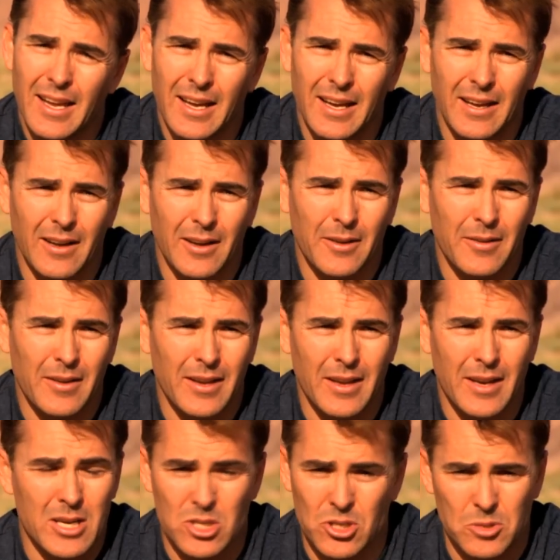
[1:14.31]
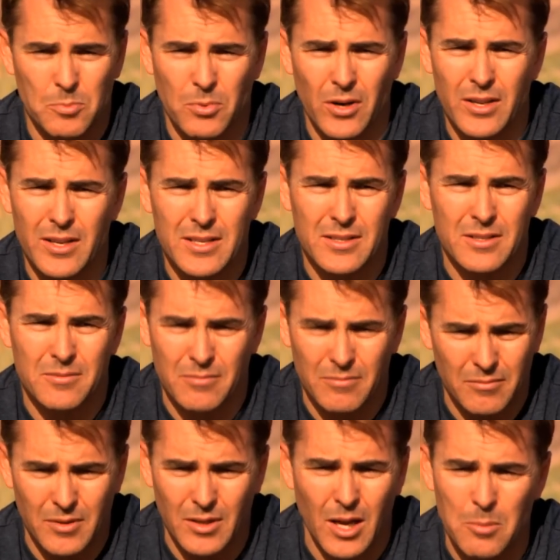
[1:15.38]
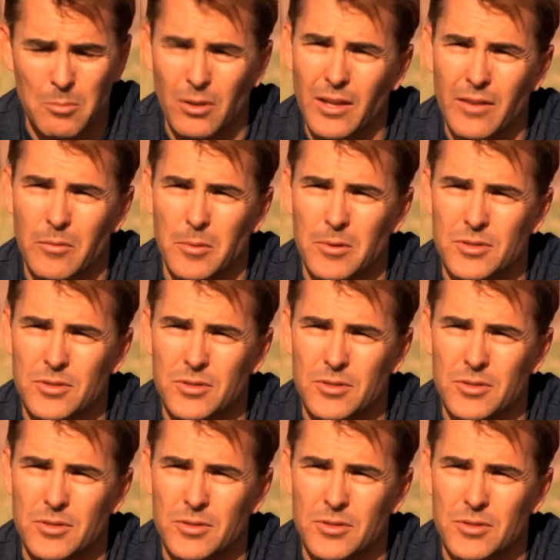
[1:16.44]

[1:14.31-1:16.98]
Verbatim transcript: Uh, and he's just put in these unbelievable